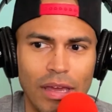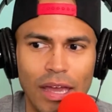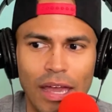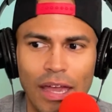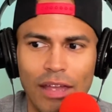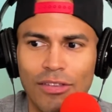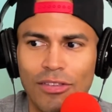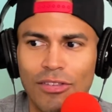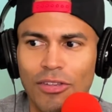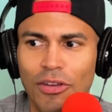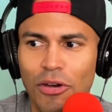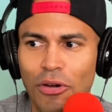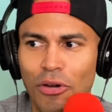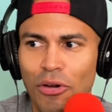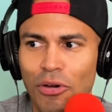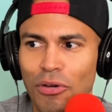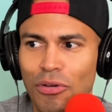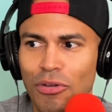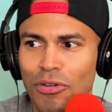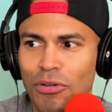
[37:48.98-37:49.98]
And
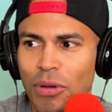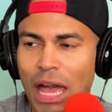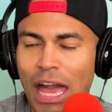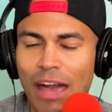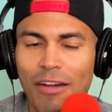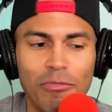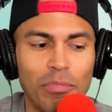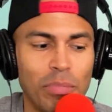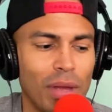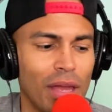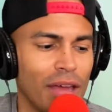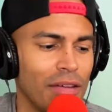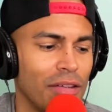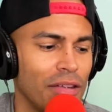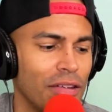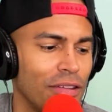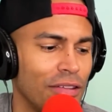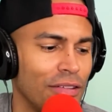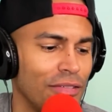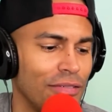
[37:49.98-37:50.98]
so you have,
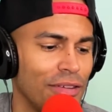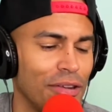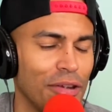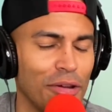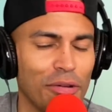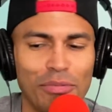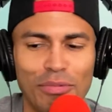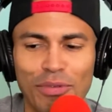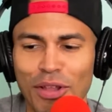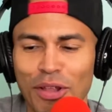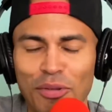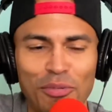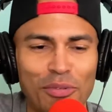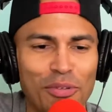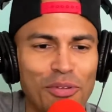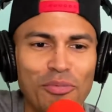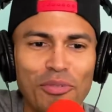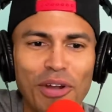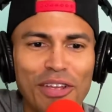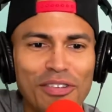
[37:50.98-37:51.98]
the
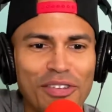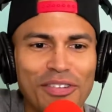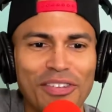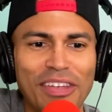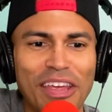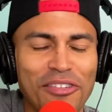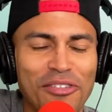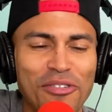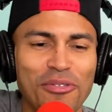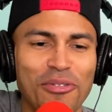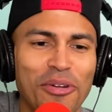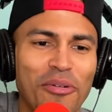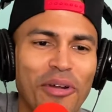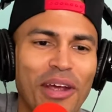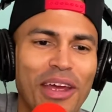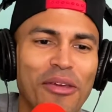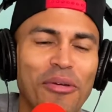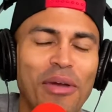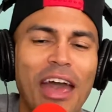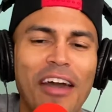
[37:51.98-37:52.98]
rest is history,
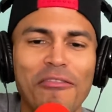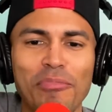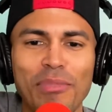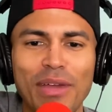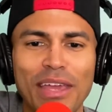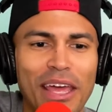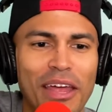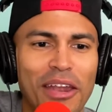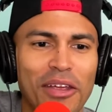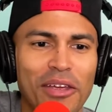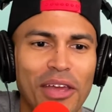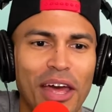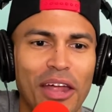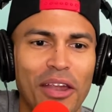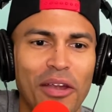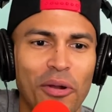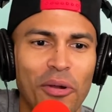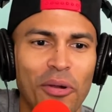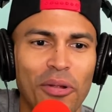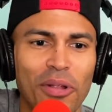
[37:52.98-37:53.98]
right? You have me at an
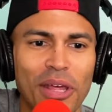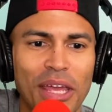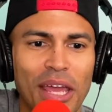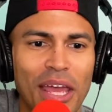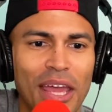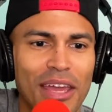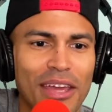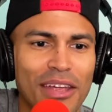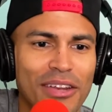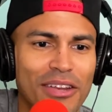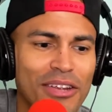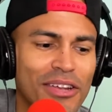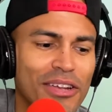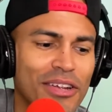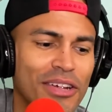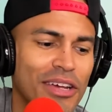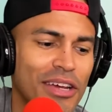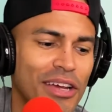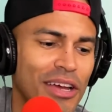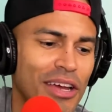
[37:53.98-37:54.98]
early age.
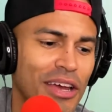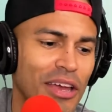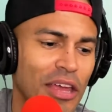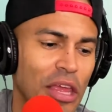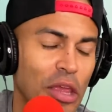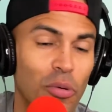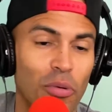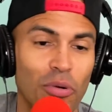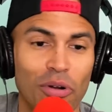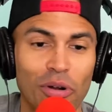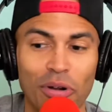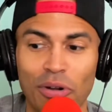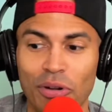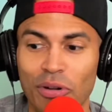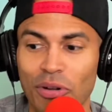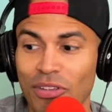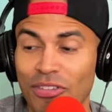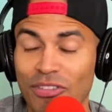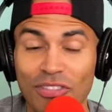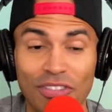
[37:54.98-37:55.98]
You were
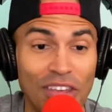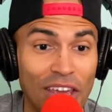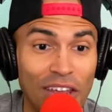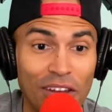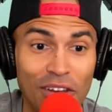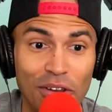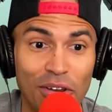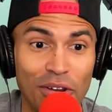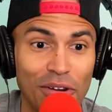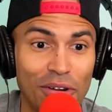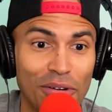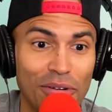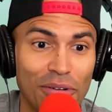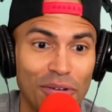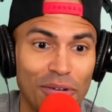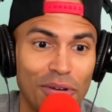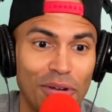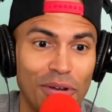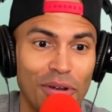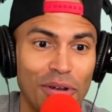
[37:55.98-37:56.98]
a senior
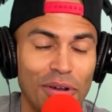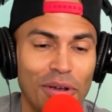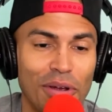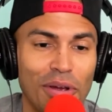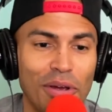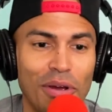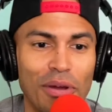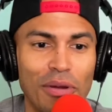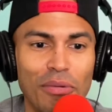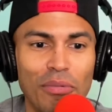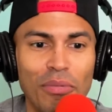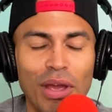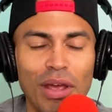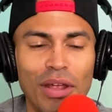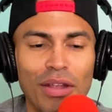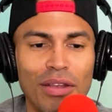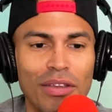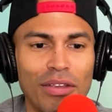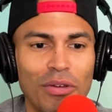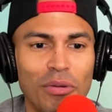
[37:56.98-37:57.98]

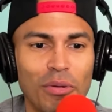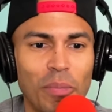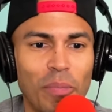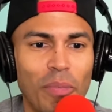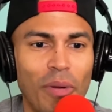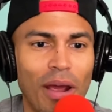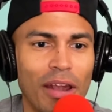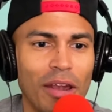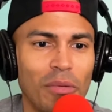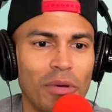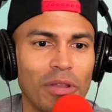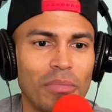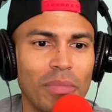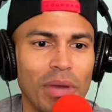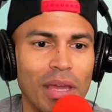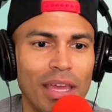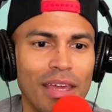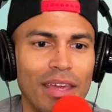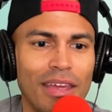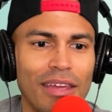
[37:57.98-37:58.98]
when you were pregnant with
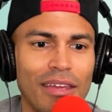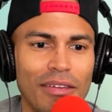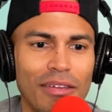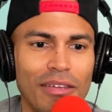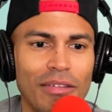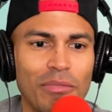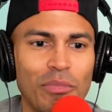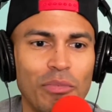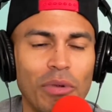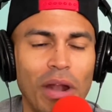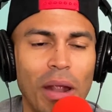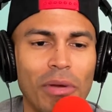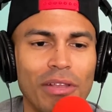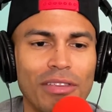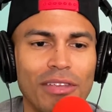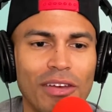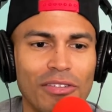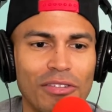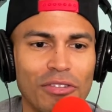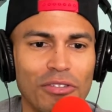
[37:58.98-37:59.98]
me. Grandma
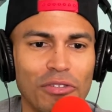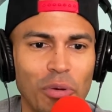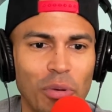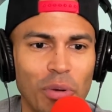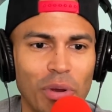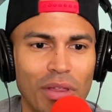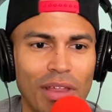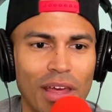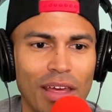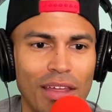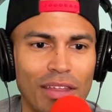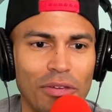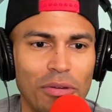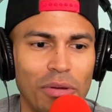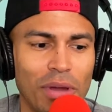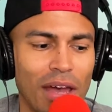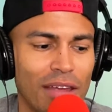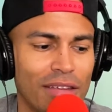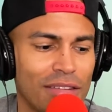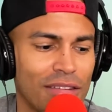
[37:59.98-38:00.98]
tells a story that you
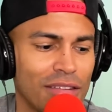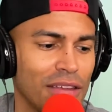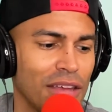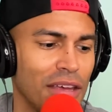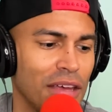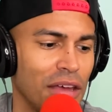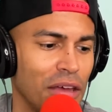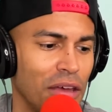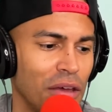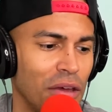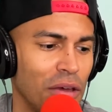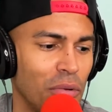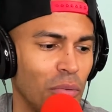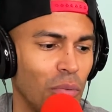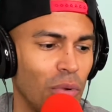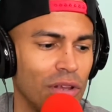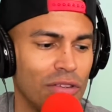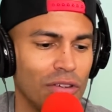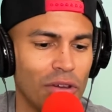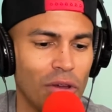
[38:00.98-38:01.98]
guys
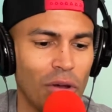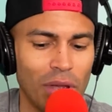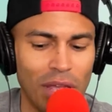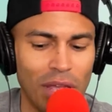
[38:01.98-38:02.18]
went to go